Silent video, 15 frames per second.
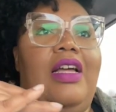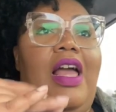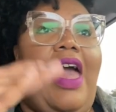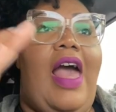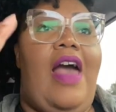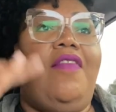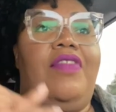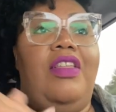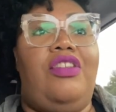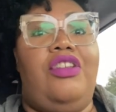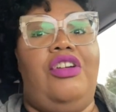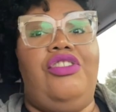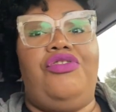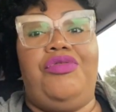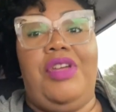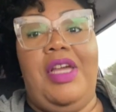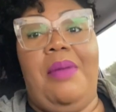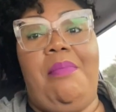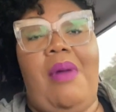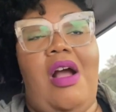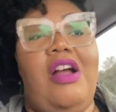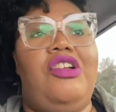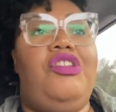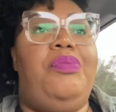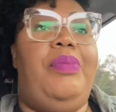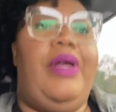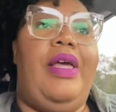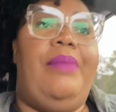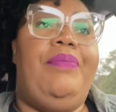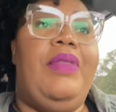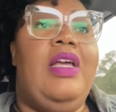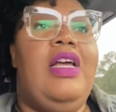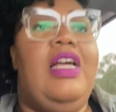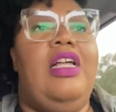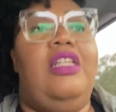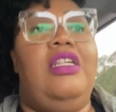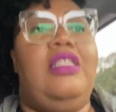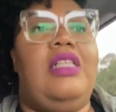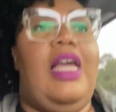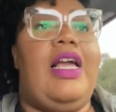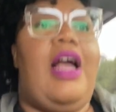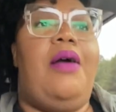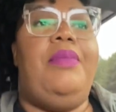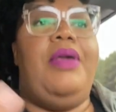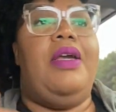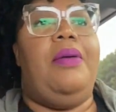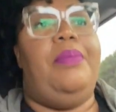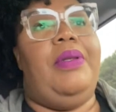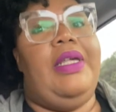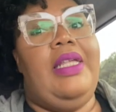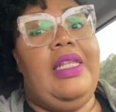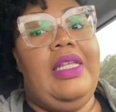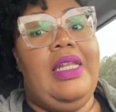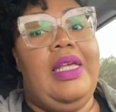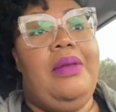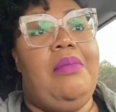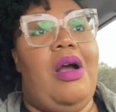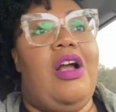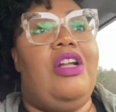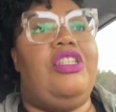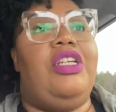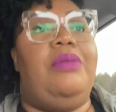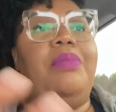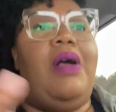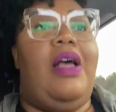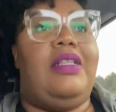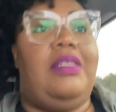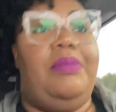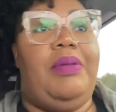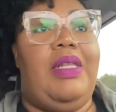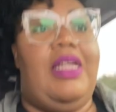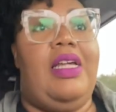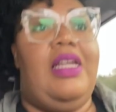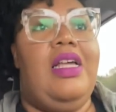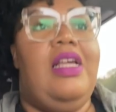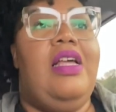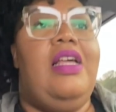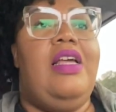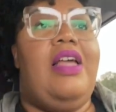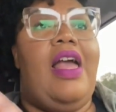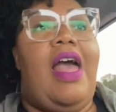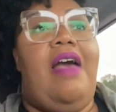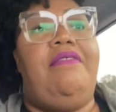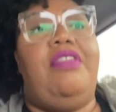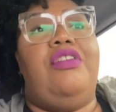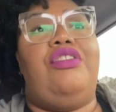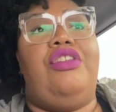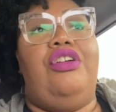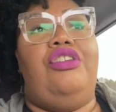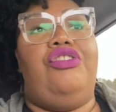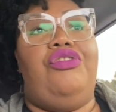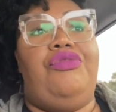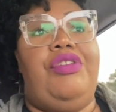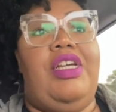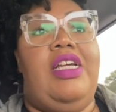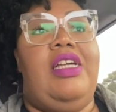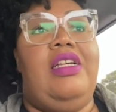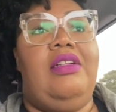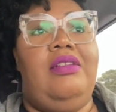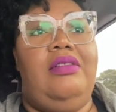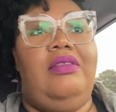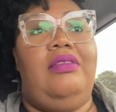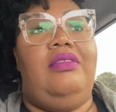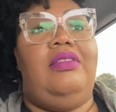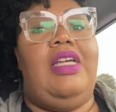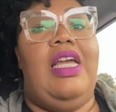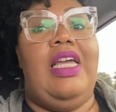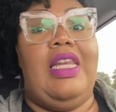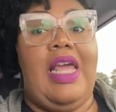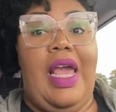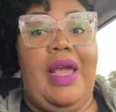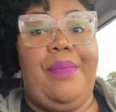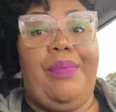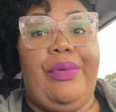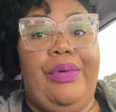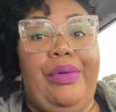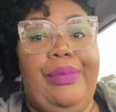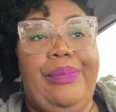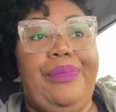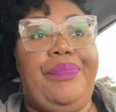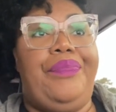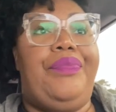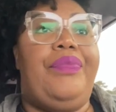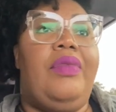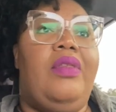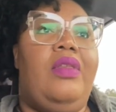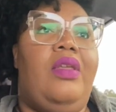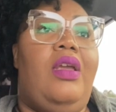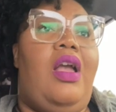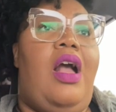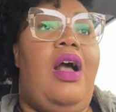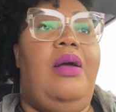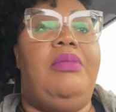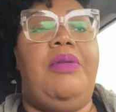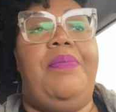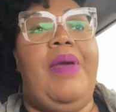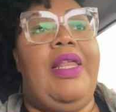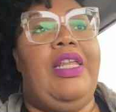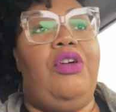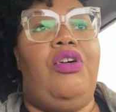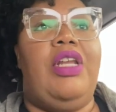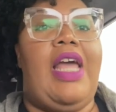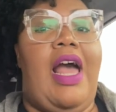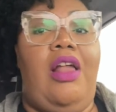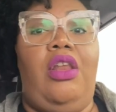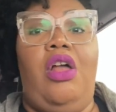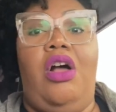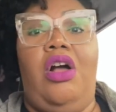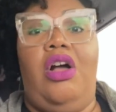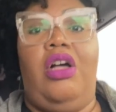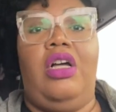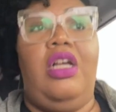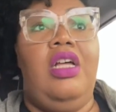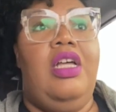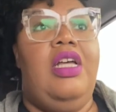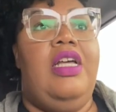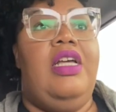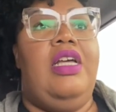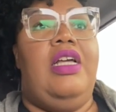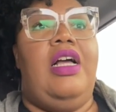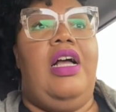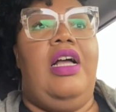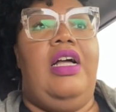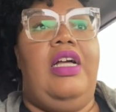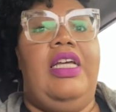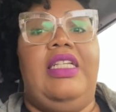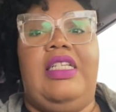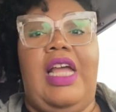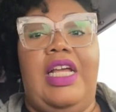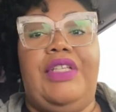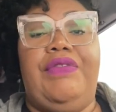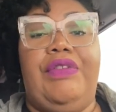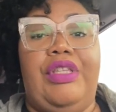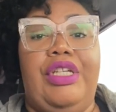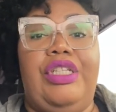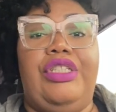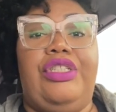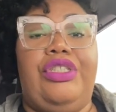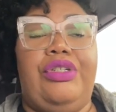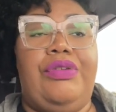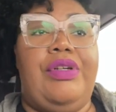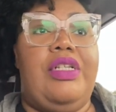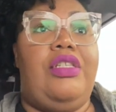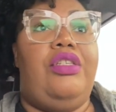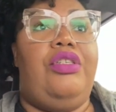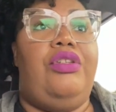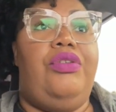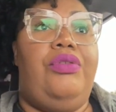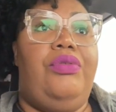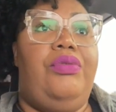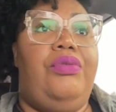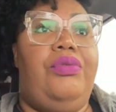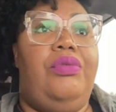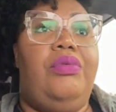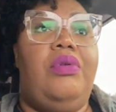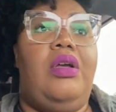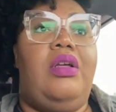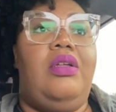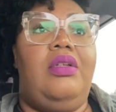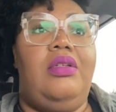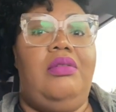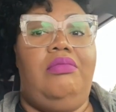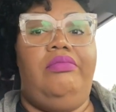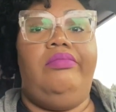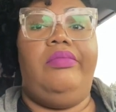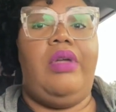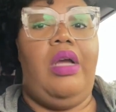have the surgery in March. But it looks like I'll be completed in March and possibly have the surgery in April. Depending on how long it takes for the insurance to